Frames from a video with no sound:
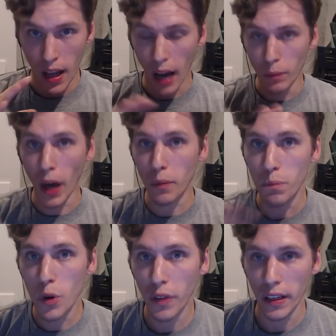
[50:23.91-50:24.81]
I'm not
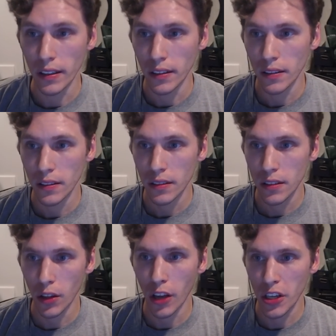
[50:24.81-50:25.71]
moving to Los